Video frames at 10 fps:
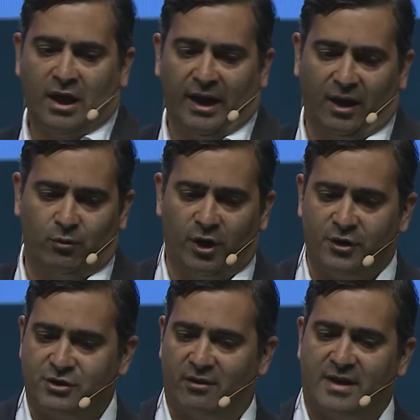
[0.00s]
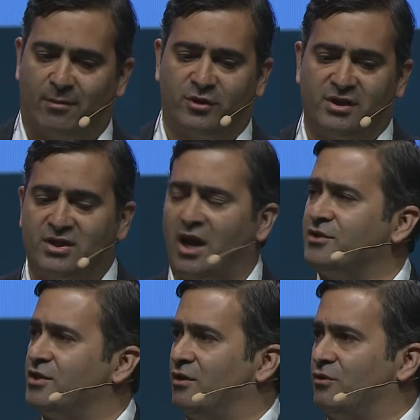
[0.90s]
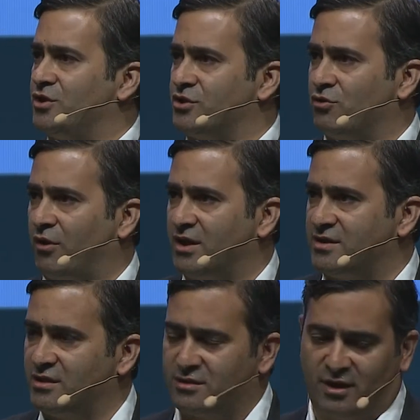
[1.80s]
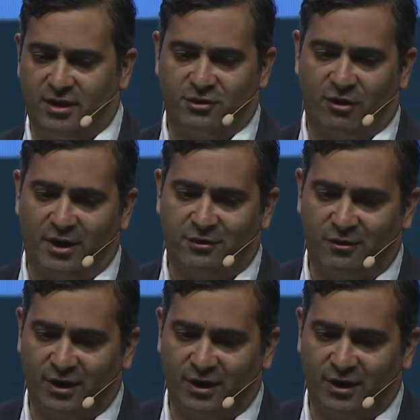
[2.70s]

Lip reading: And we also have Deborah DeSanzo, who just joined us as a director,